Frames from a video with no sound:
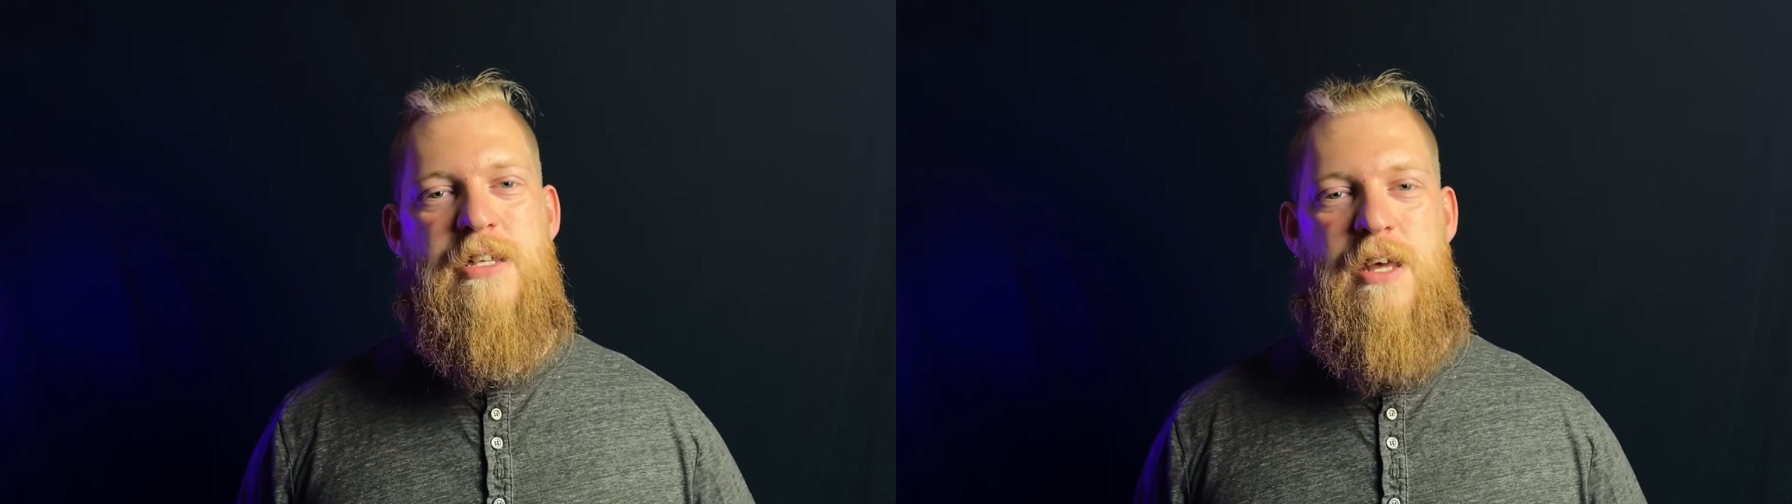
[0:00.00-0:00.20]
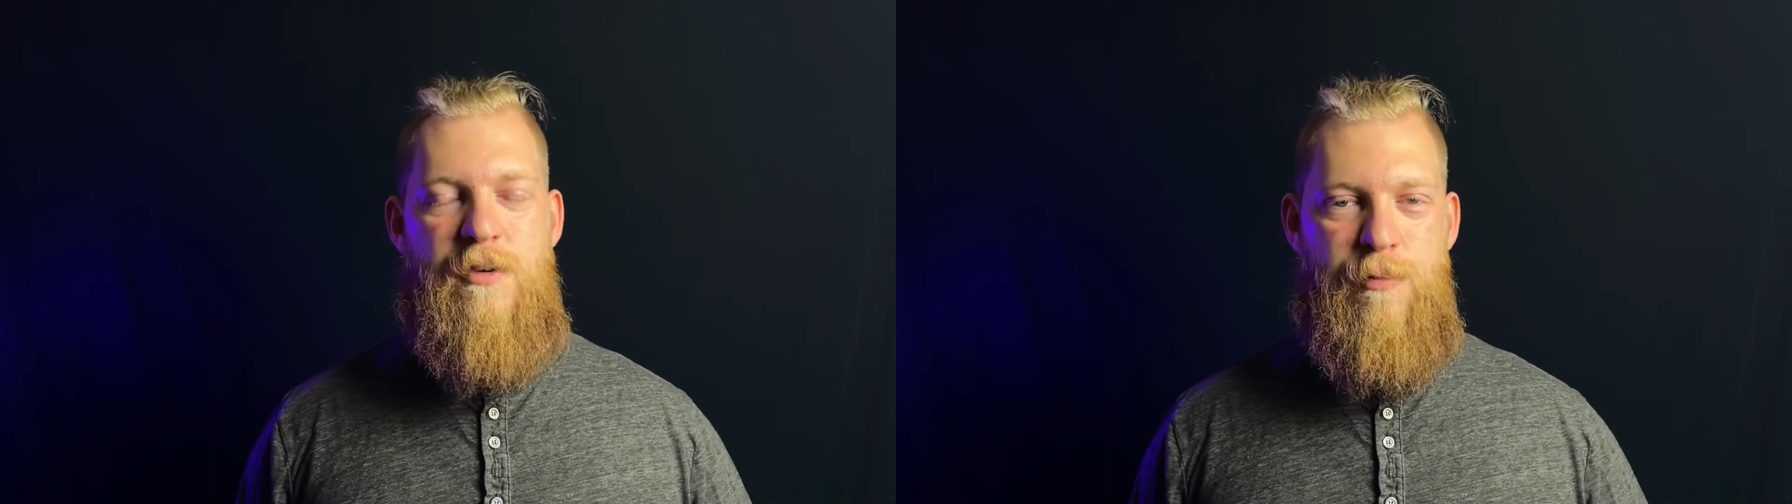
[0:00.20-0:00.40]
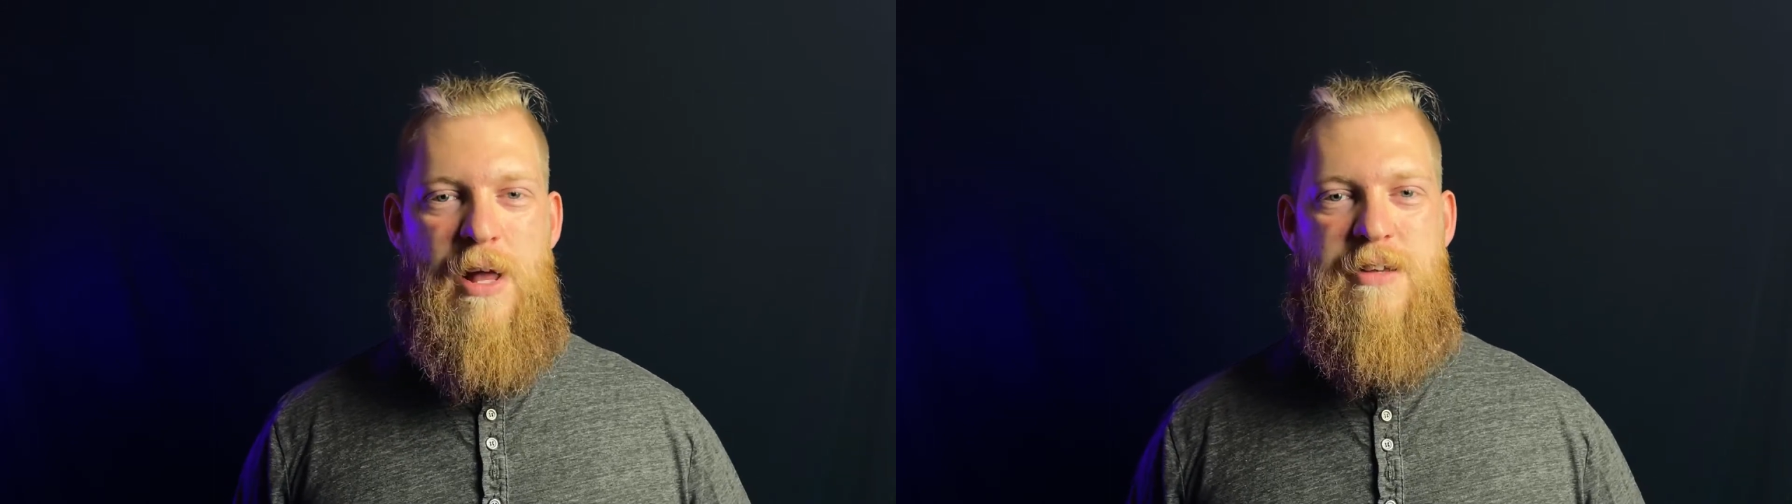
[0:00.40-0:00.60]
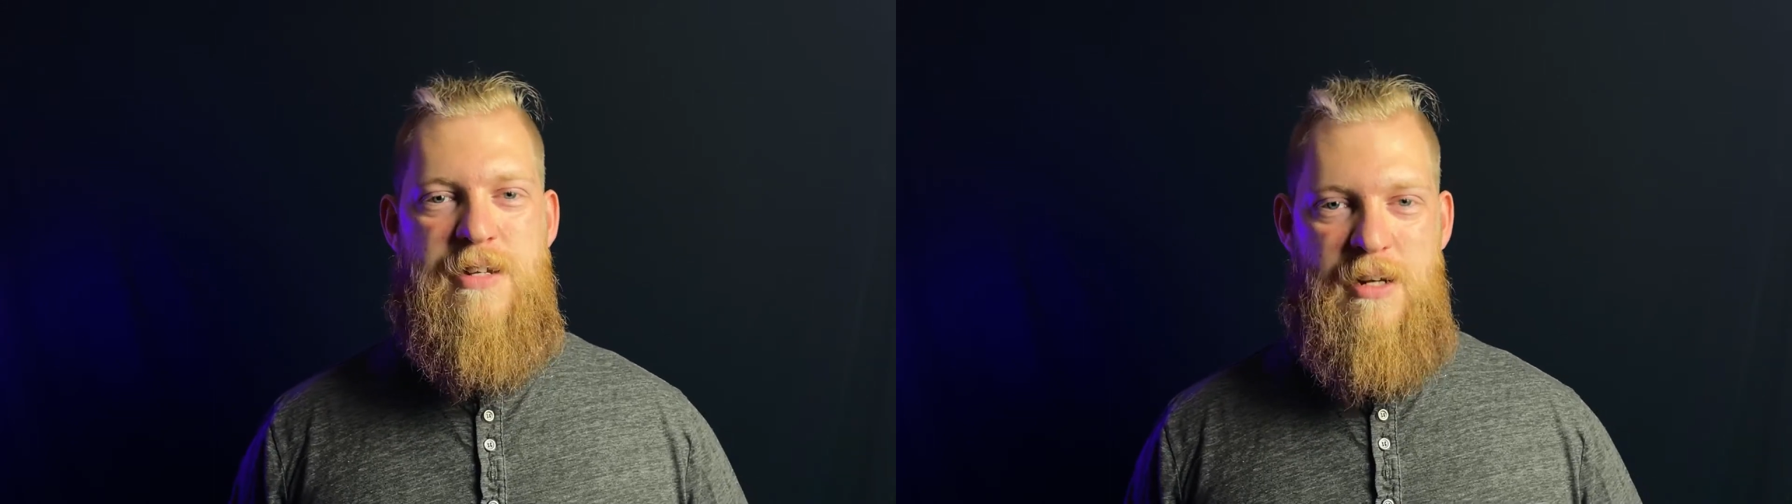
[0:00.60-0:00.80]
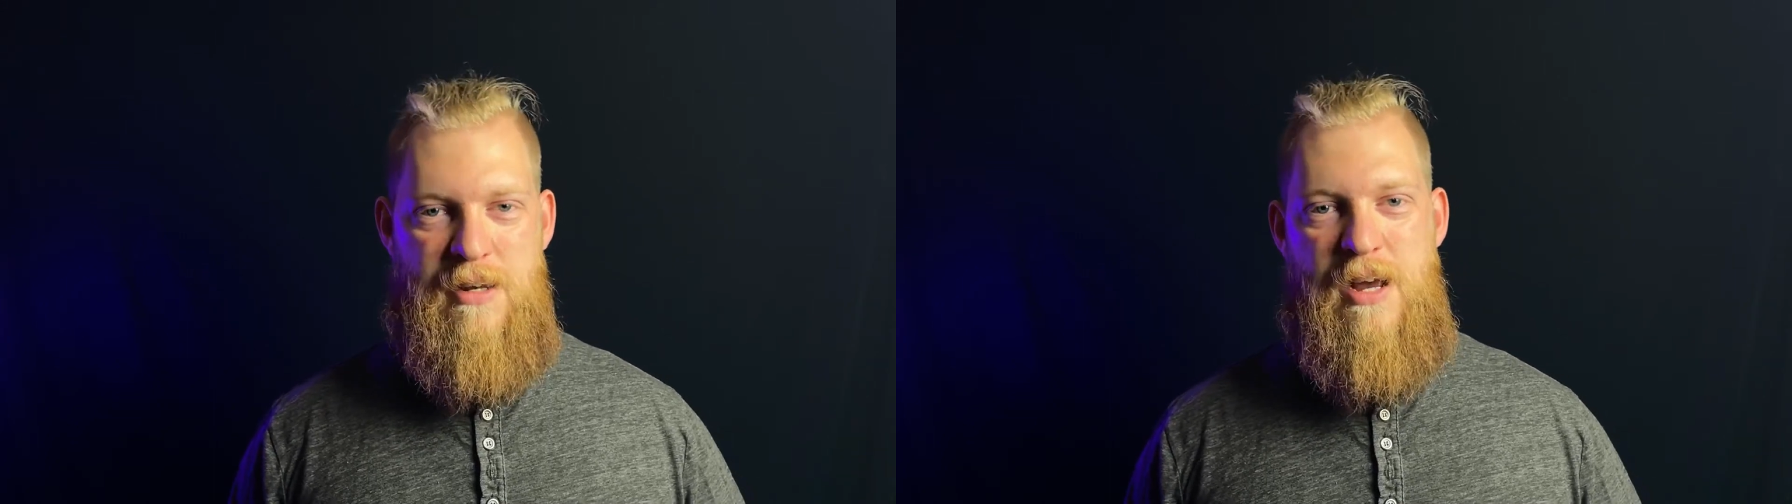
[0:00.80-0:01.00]
set of
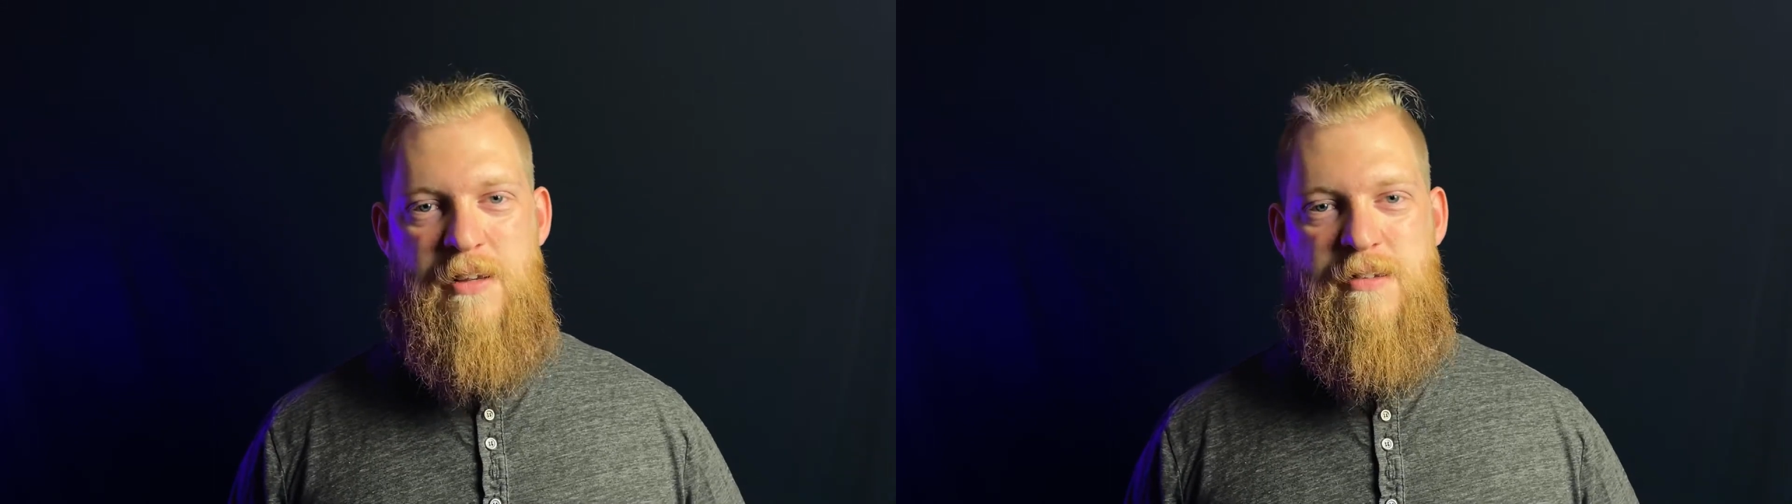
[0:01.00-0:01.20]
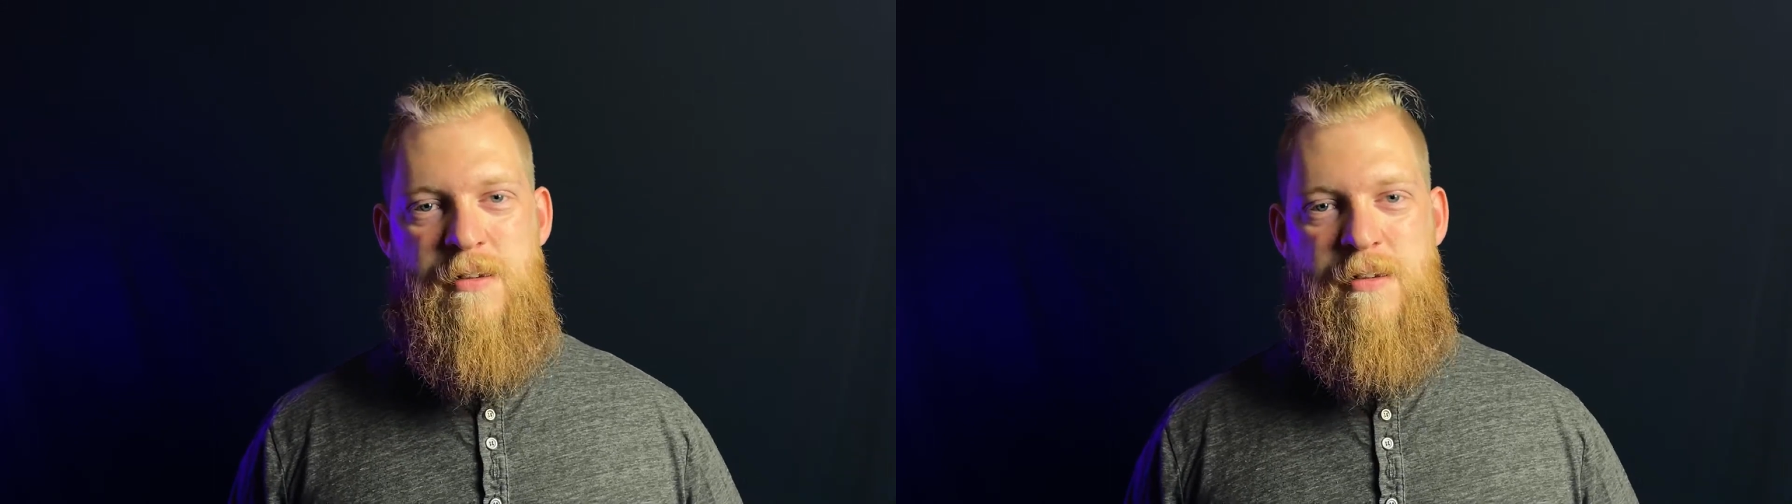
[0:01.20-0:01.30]
plastic dice.